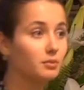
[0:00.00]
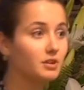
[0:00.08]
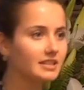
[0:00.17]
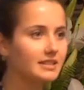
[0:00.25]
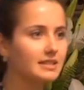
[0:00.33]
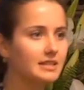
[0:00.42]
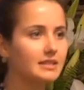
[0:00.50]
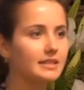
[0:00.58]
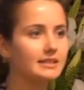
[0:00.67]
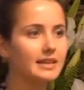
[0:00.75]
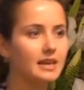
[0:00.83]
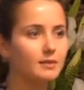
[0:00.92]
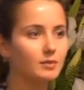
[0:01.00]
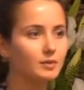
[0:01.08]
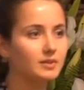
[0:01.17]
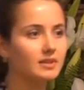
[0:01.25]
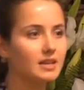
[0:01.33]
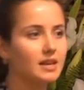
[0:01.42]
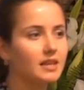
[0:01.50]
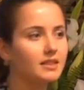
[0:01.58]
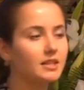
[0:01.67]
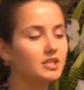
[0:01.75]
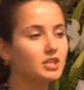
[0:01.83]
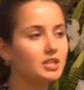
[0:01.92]
present in these animals
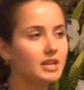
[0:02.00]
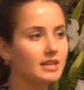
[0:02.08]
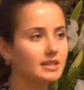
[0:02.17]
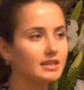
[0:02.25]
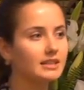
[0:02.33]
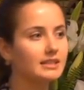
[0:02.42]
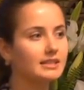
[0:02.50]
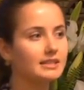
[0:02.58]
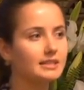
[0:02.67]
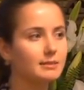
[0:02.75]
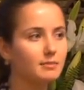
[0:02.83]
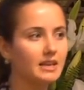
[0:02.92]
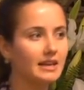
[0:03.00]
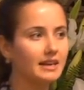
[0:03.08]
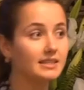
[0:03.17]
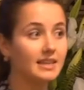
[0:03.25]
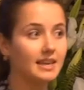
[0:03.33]
that genetically stimulates